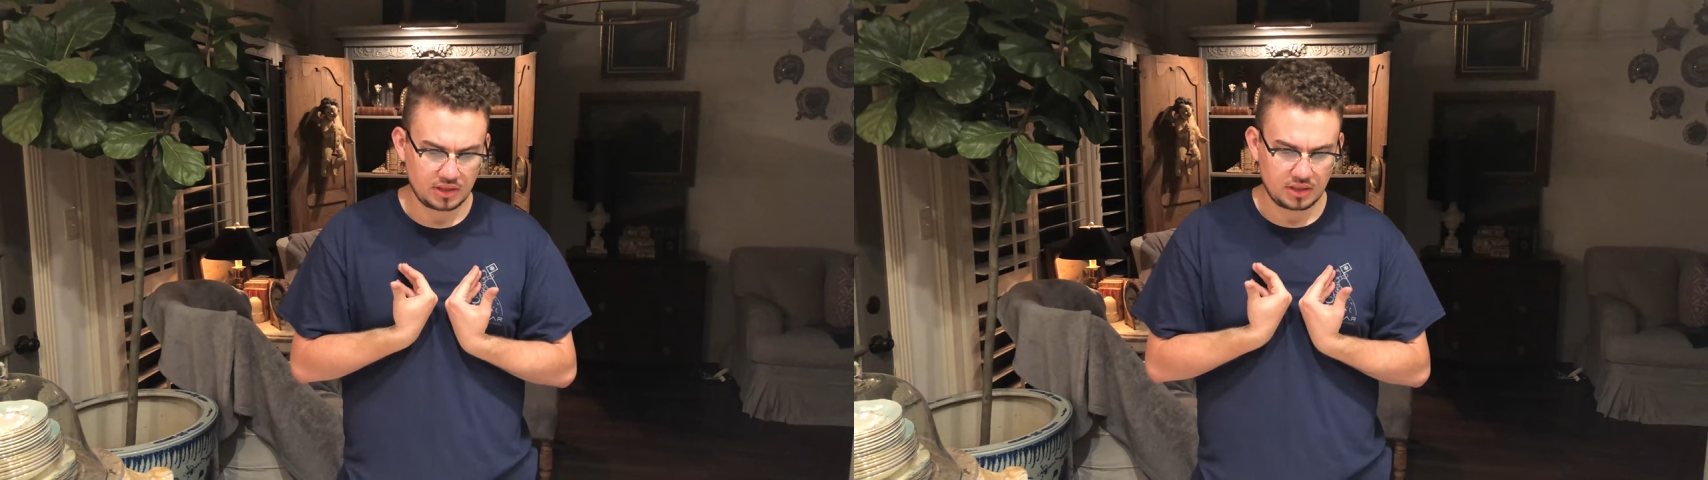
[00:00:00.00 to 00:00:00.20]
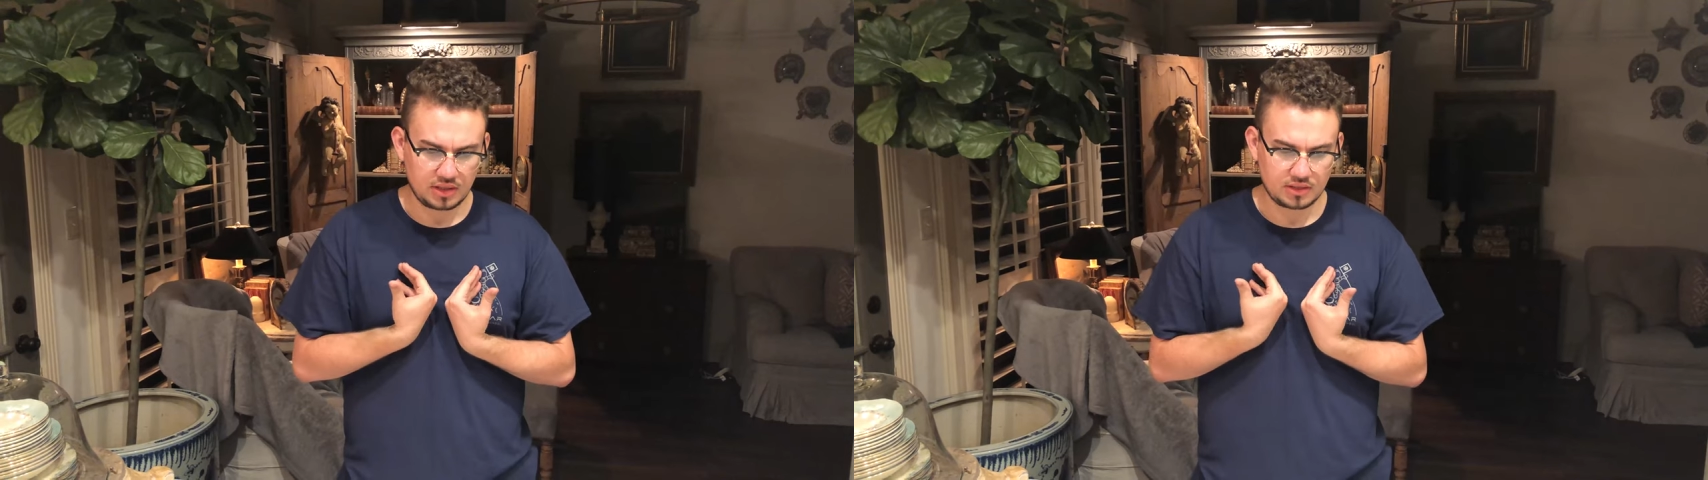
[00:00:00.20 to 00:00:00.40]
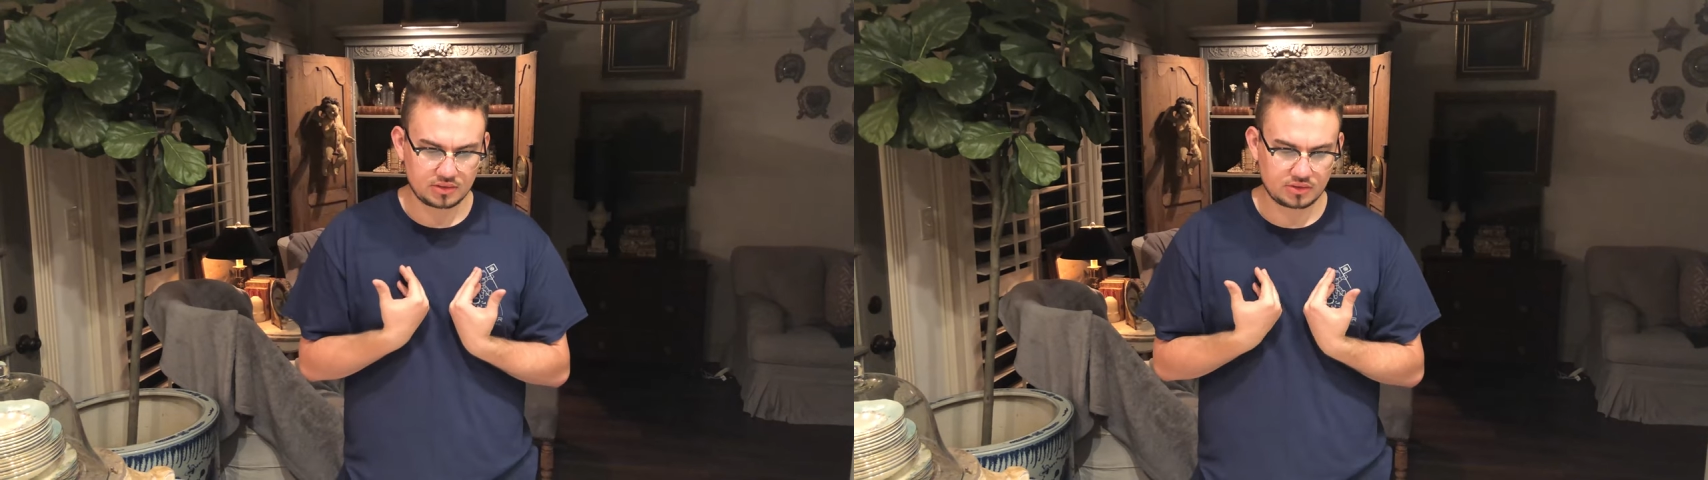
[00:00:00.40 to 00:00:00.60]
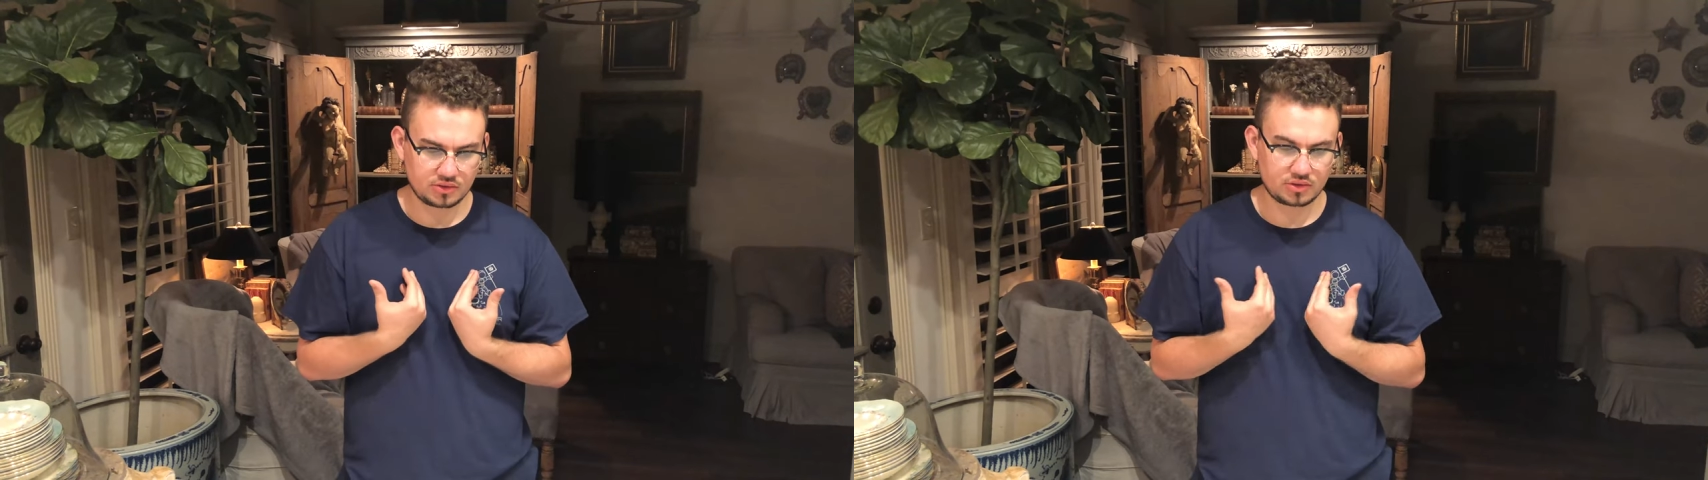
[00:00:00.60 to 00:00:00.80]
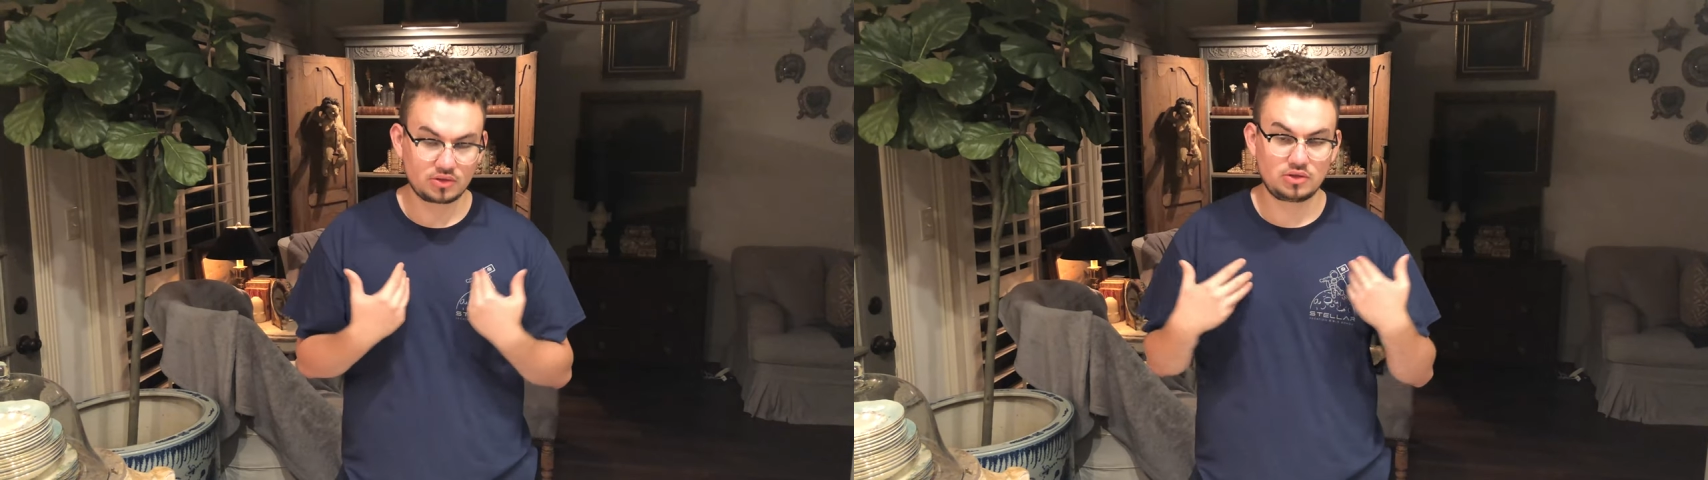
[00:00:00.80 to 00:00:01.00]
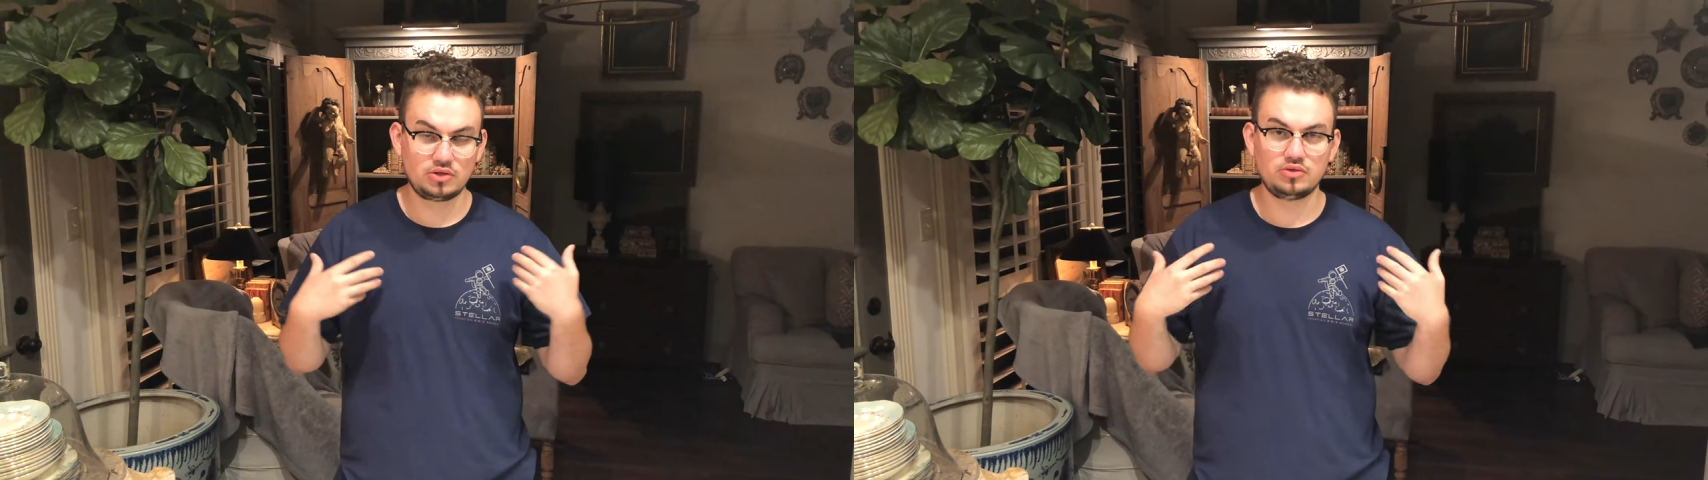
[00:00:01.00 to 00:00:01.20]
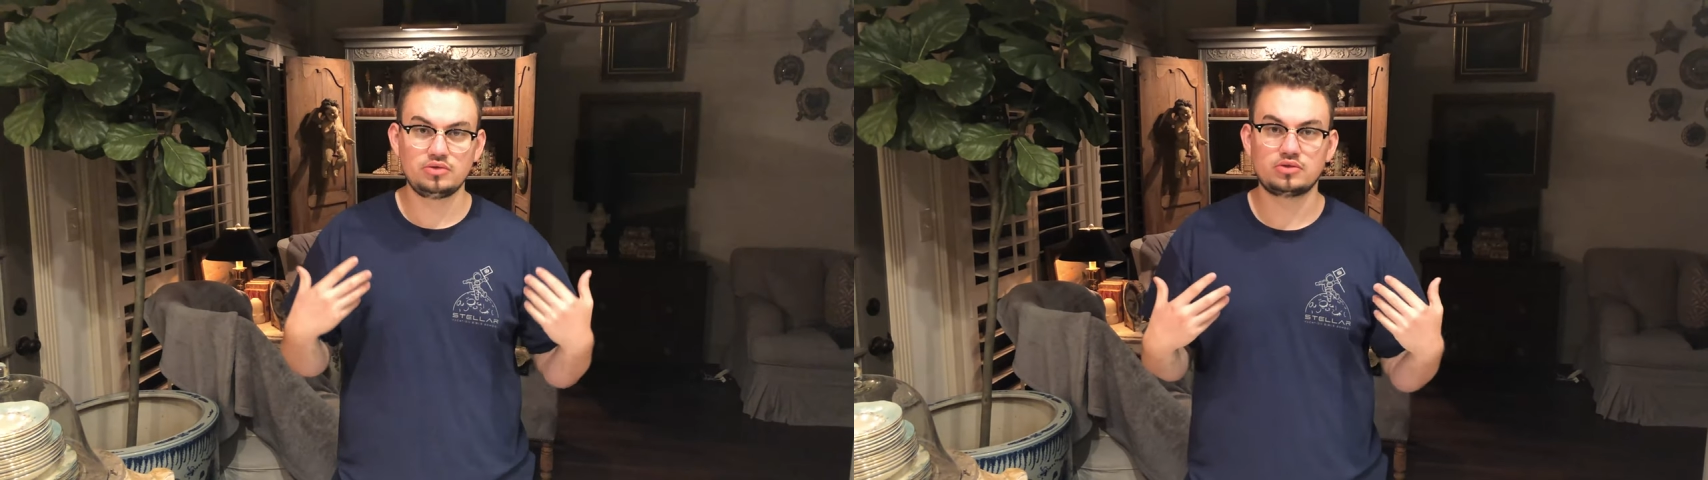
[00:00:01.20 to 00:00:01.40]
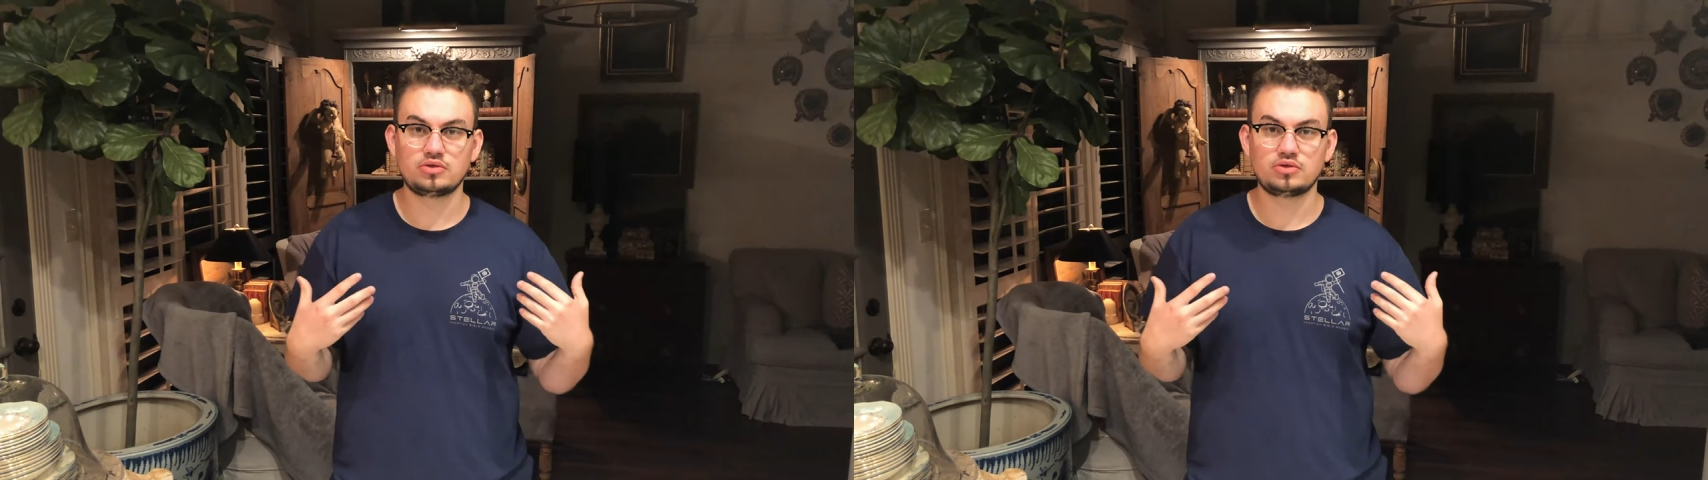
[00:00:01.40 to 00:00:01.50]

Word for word: is there's a huge